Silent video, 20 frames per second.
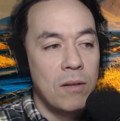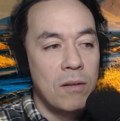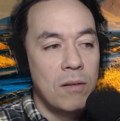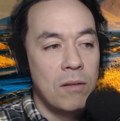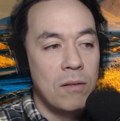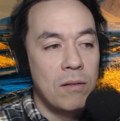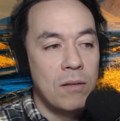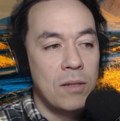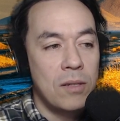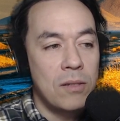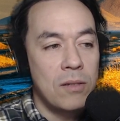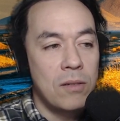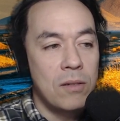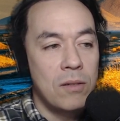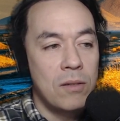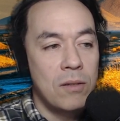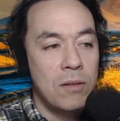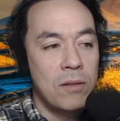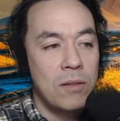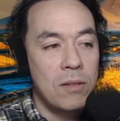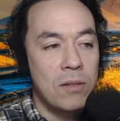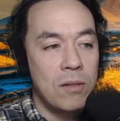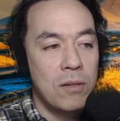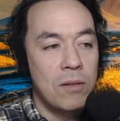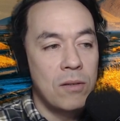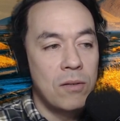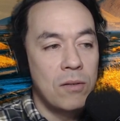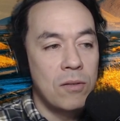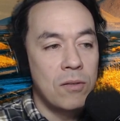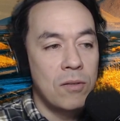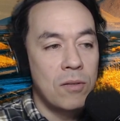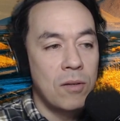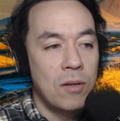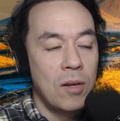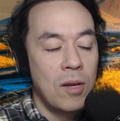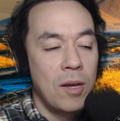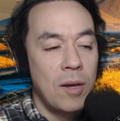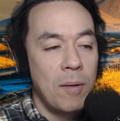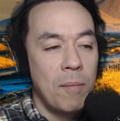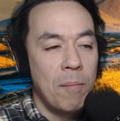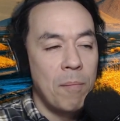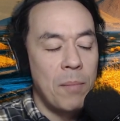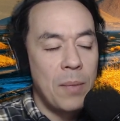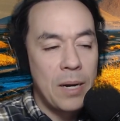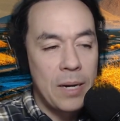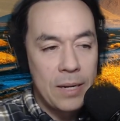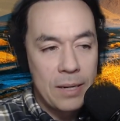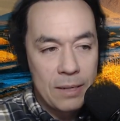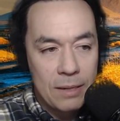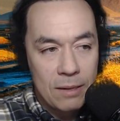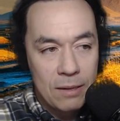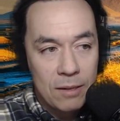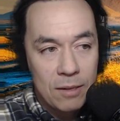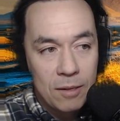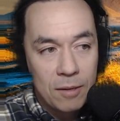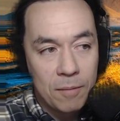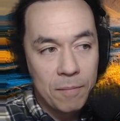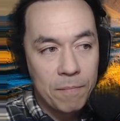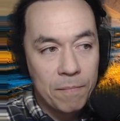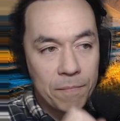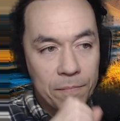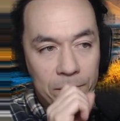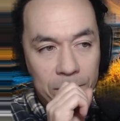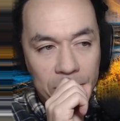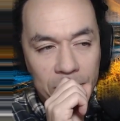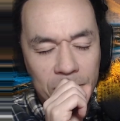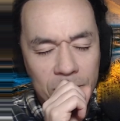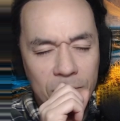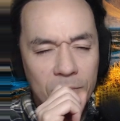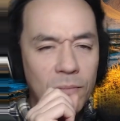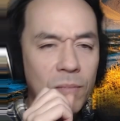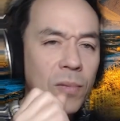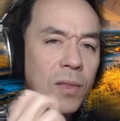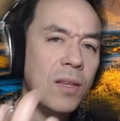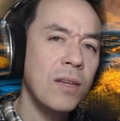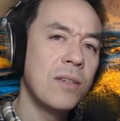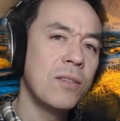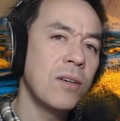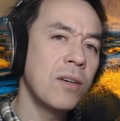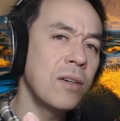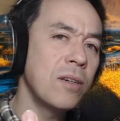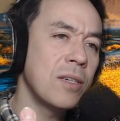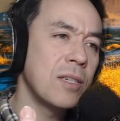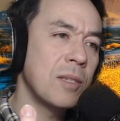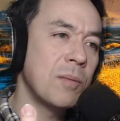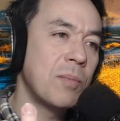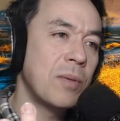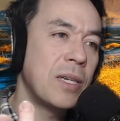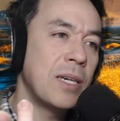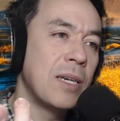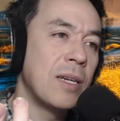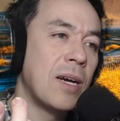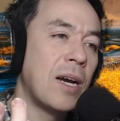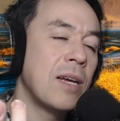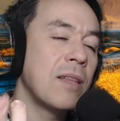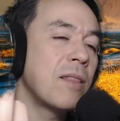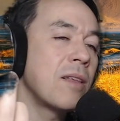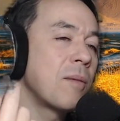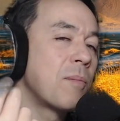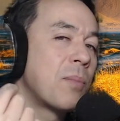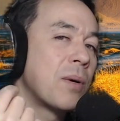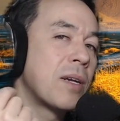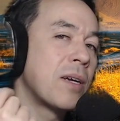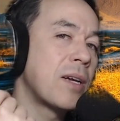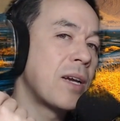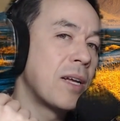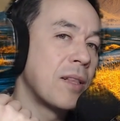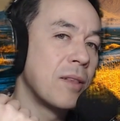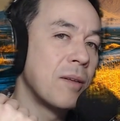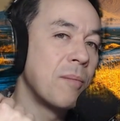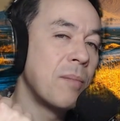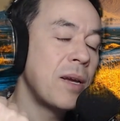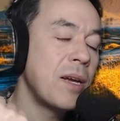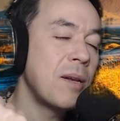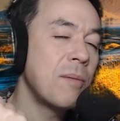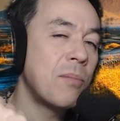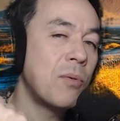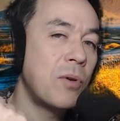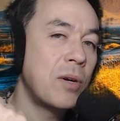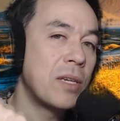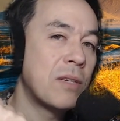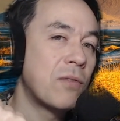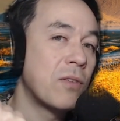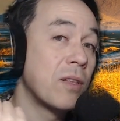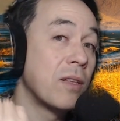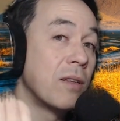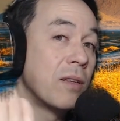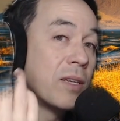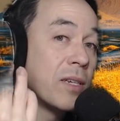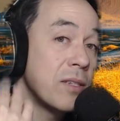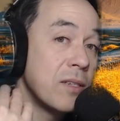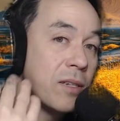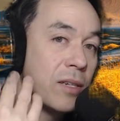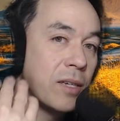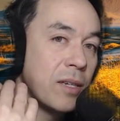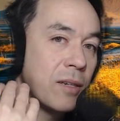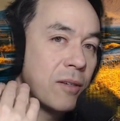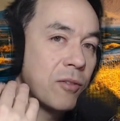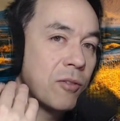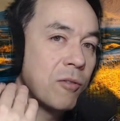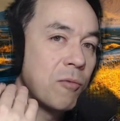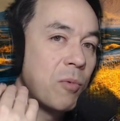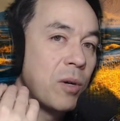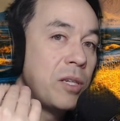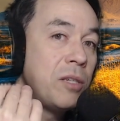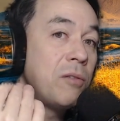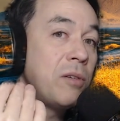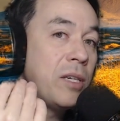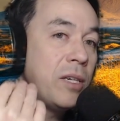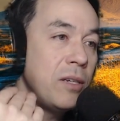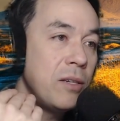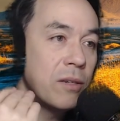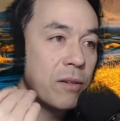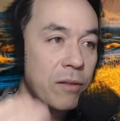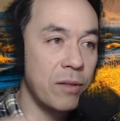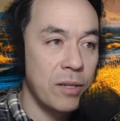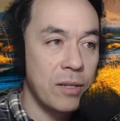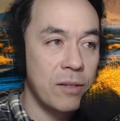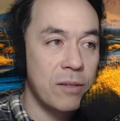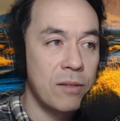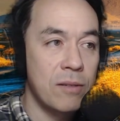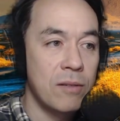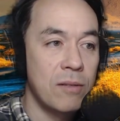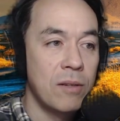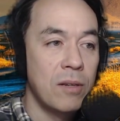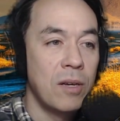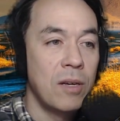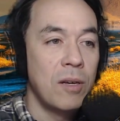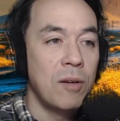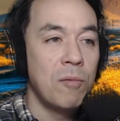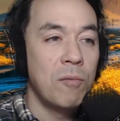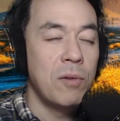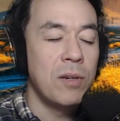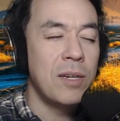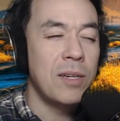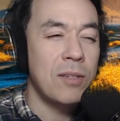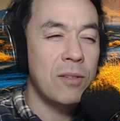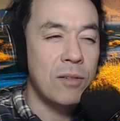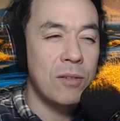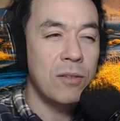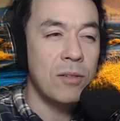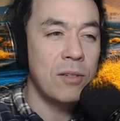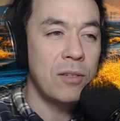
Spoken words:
listener's mind. It's hard to explain, I think, but again, the main point is for the listening. So when you hear this, it's good